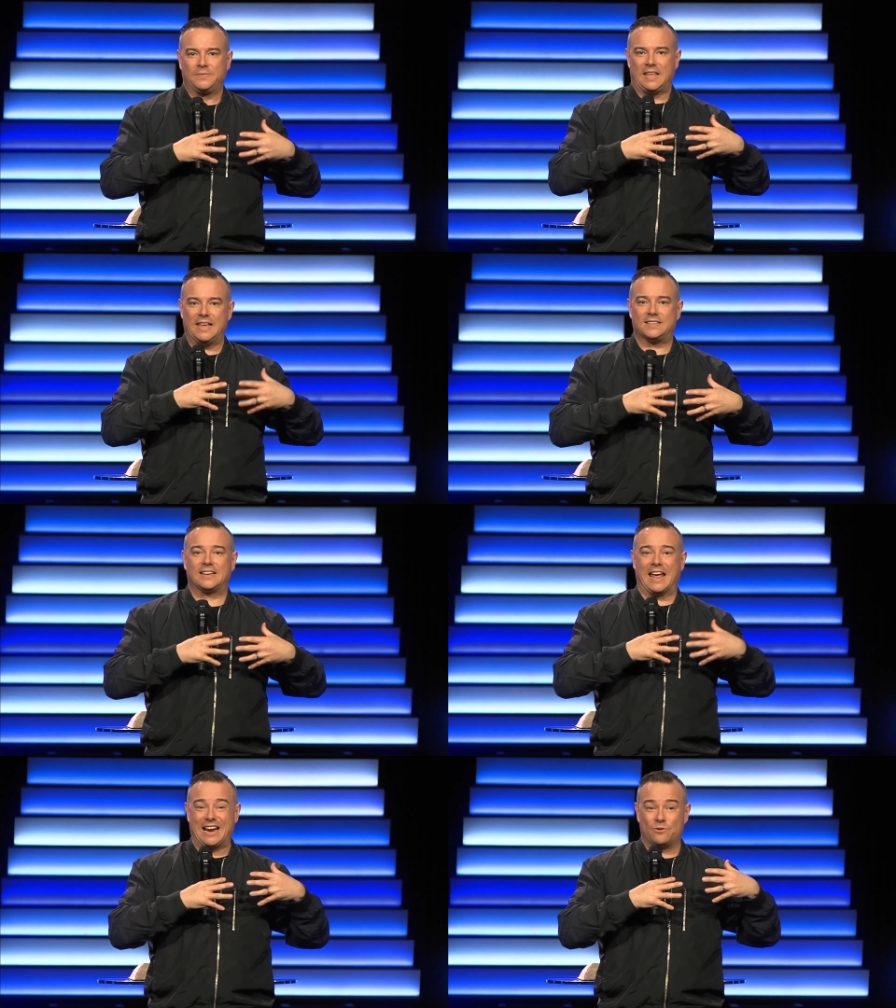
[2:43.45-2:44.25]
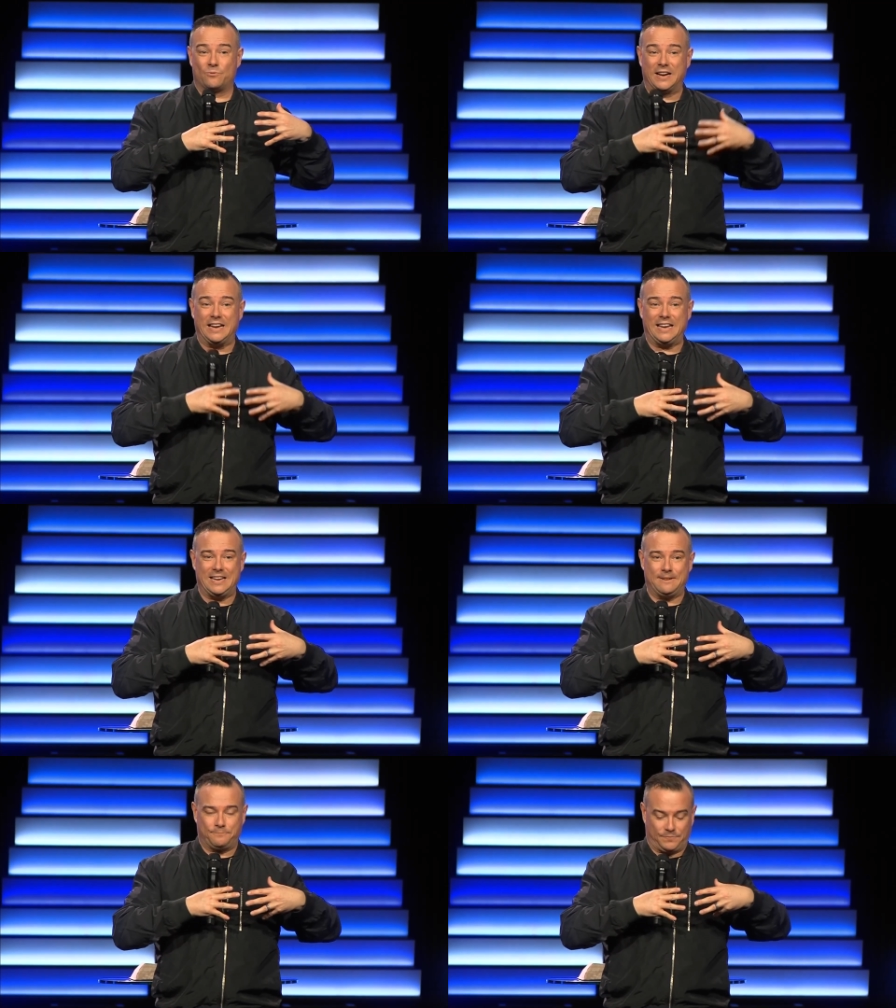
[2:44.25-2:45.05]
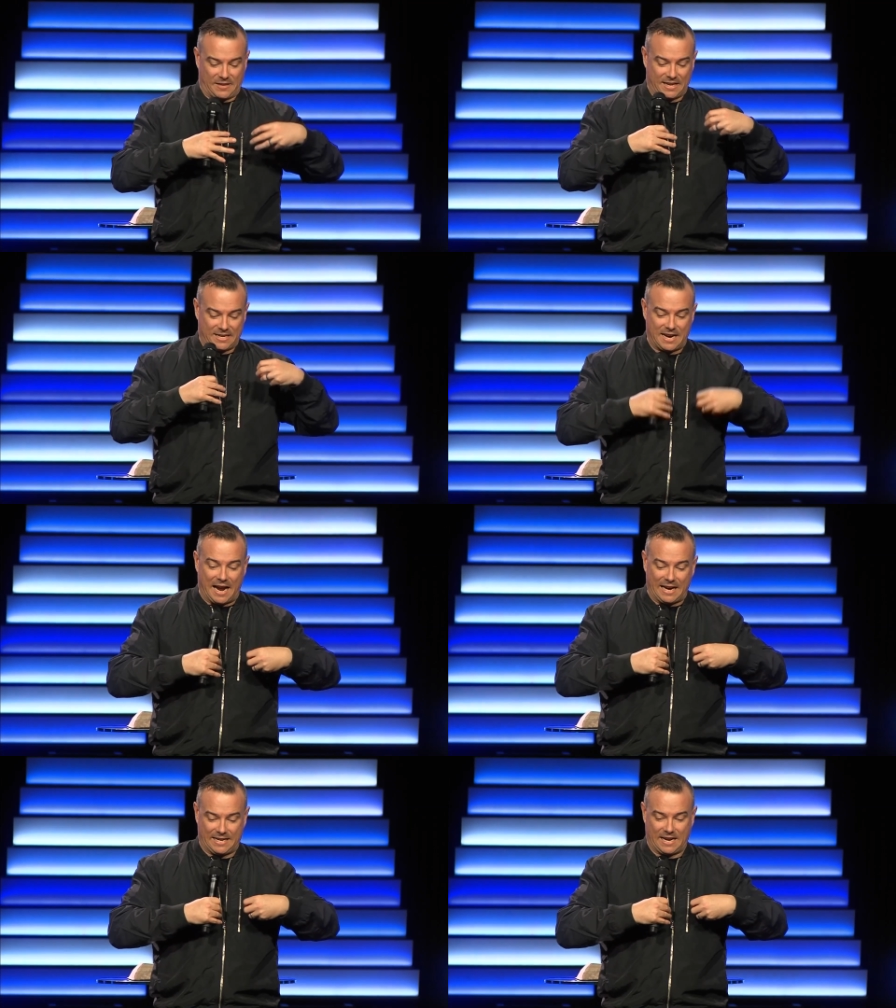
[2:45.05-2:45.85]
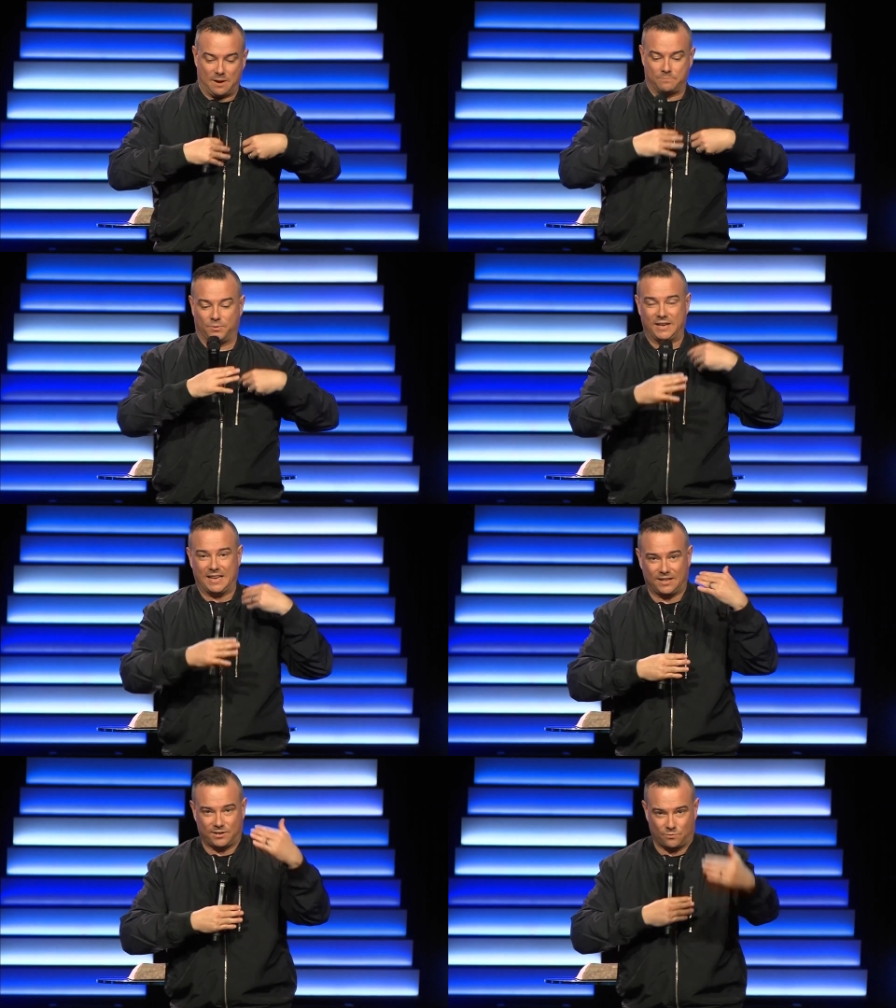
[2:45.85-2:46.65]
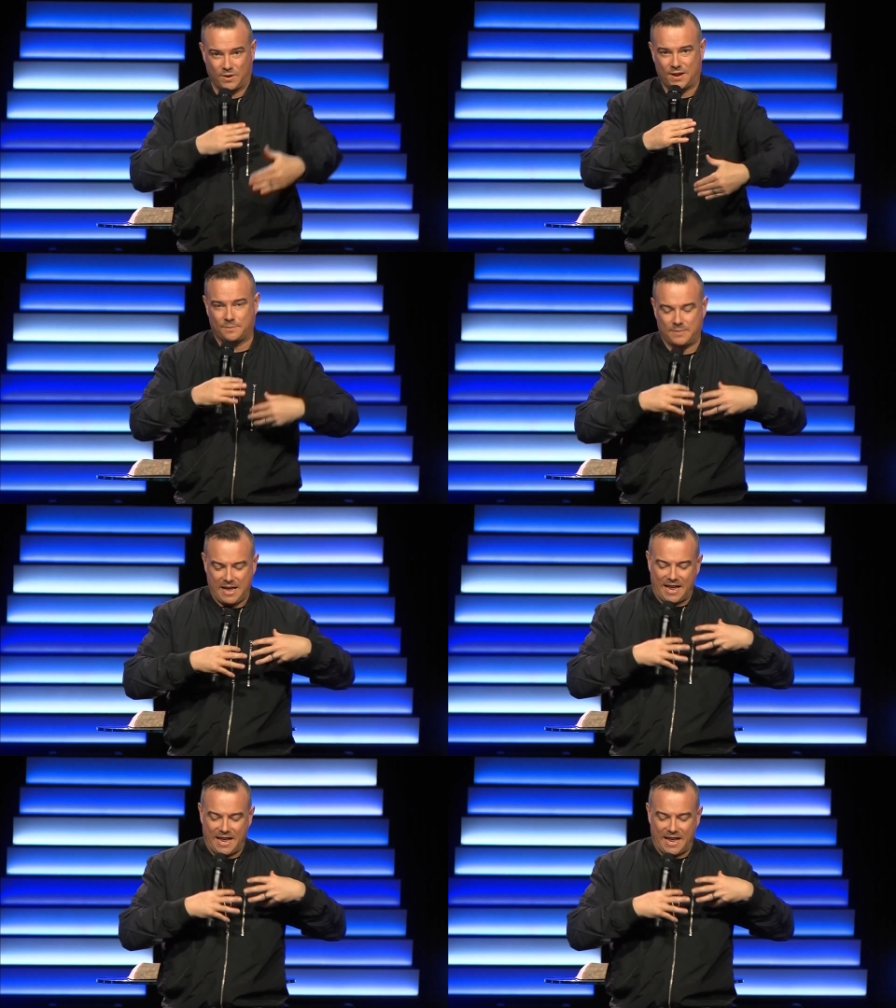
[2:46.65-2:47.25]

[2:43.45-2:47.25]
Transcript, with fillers: it's uh, reigniting, uh, putting into rhythm.